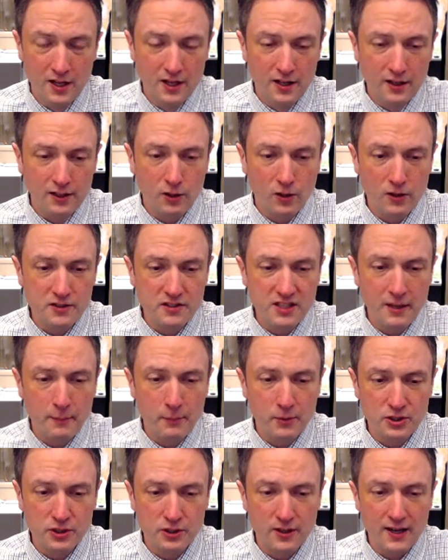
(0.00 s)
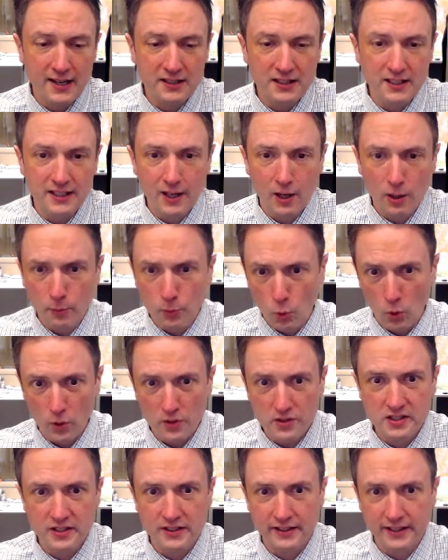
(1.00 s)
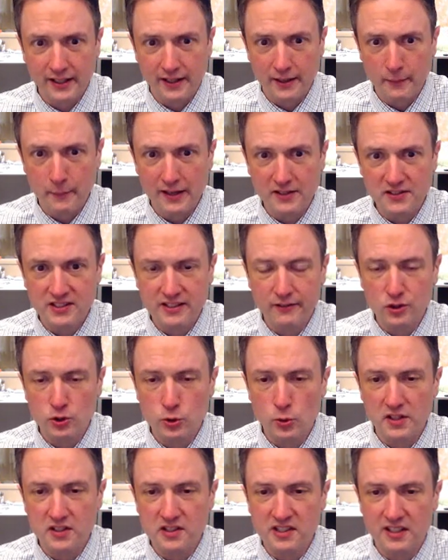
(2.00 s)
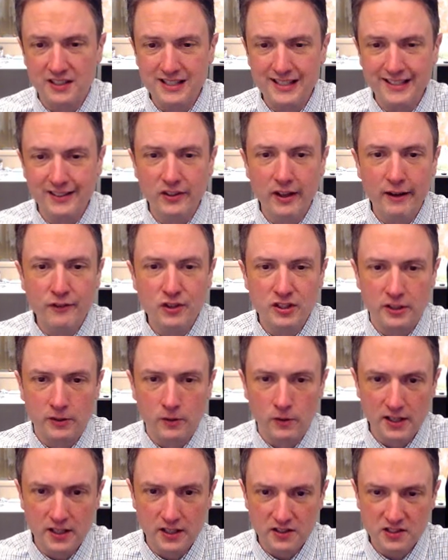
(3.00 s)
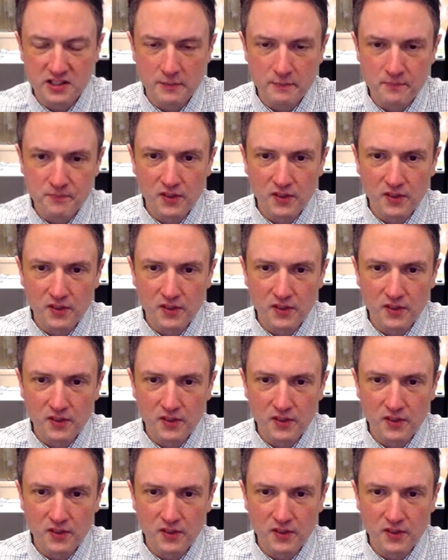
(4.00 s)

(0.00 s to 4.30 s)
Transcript: Current temperature at the airport, again about 7:26, 11 degrees.